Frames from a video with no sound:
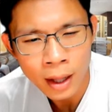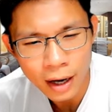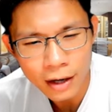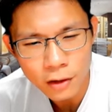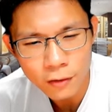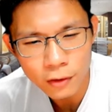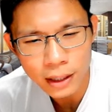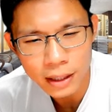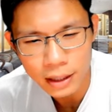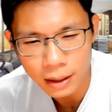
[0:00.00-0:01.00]
still feel that
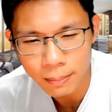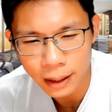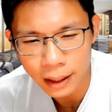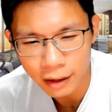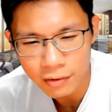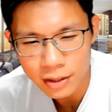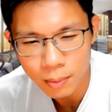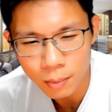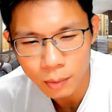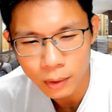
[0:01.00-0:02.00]
it may have
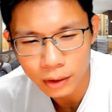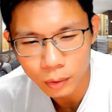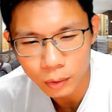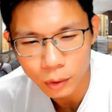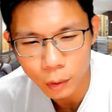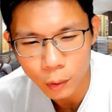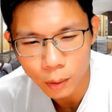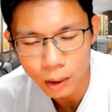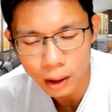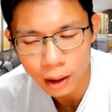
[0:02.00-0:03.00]
some way to
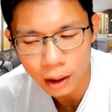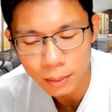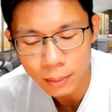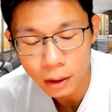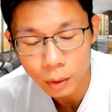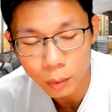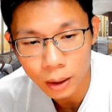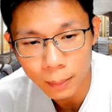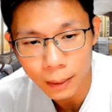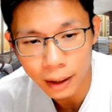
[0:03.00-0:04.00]
go a little bit
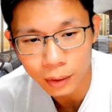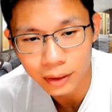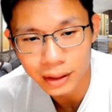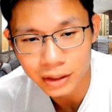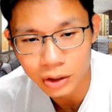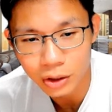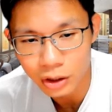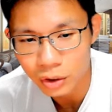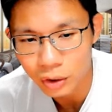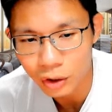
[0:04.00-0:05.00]
lower, but I don't think it's
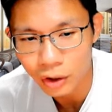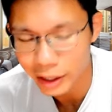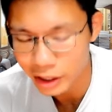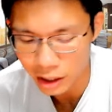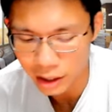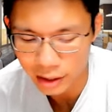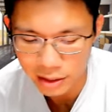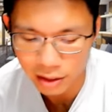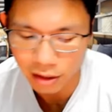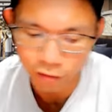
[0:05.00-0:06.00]
just gonna crash. That's
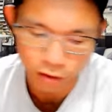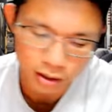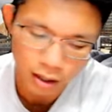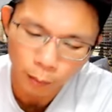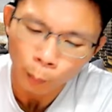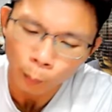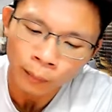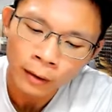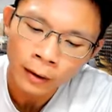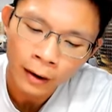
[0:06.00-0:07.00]
the difference.
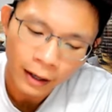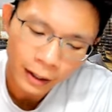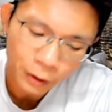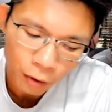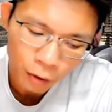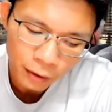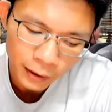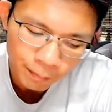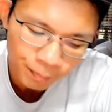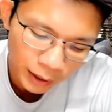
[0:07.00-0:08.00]
Lentoria,
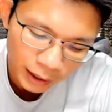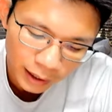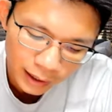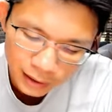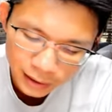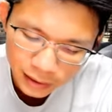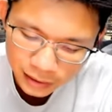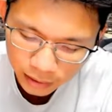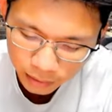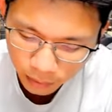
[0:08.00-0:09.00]
99
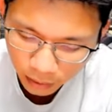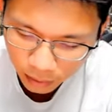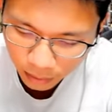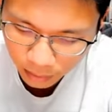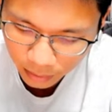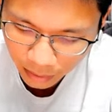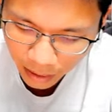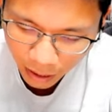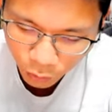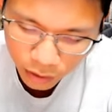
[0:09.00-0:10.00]
years. There
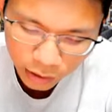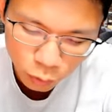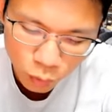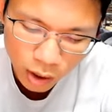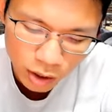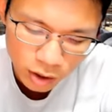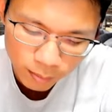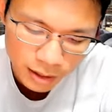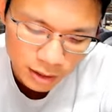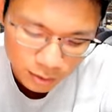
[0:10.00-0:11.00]
are only 200
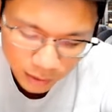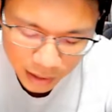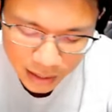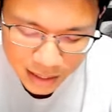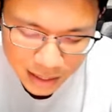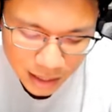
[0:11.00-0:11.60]
plus units.